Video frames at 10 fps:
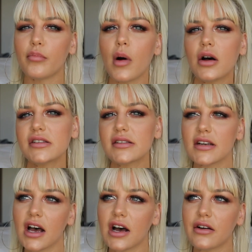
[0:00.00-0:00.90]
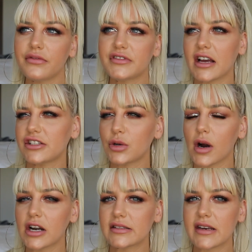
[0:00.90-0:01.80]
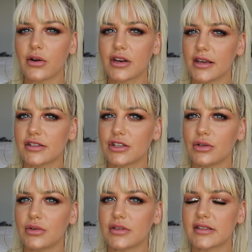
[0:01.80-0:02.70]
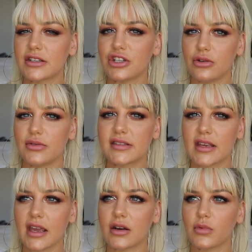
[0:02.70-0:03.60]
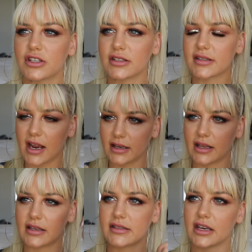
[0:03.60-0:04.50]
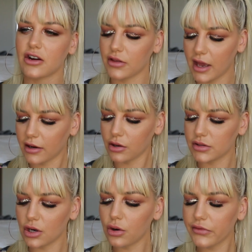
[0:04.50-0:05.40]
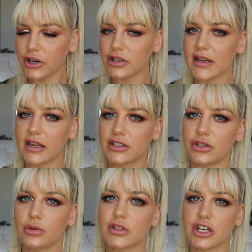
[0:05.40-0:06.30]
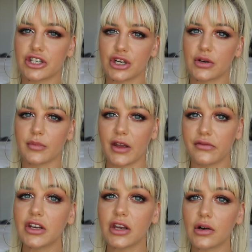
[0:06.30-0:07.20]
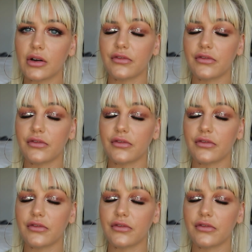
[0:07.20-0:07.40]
Most of tattoo artists nowadays use new skin, which is kind of like a sticker that goes over your tattoo, which I showed in my video.